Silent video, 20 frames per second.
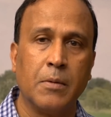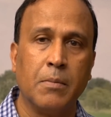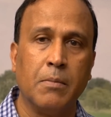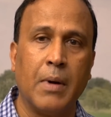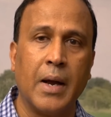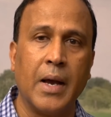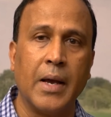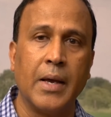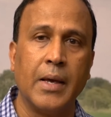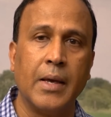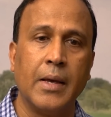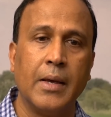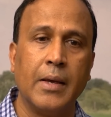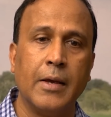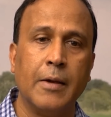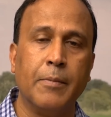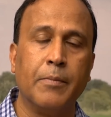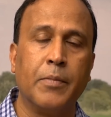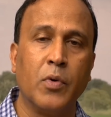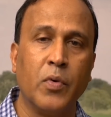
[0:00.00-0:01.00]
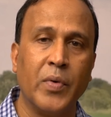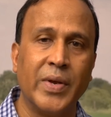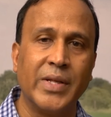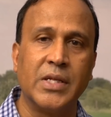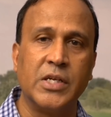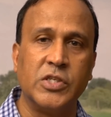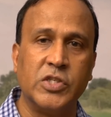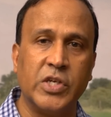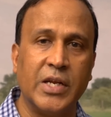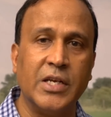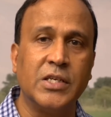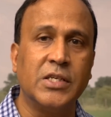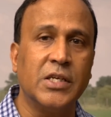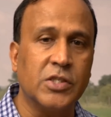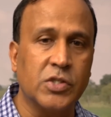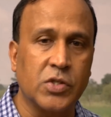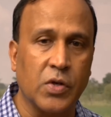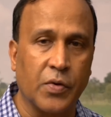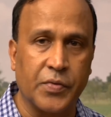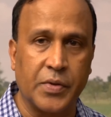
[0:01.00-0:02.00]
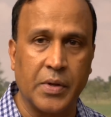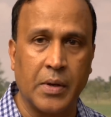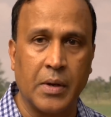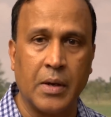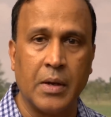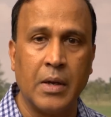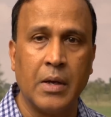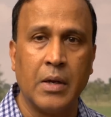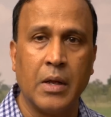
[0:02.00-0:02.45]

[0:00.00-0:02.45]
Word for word: by improving the genetics of the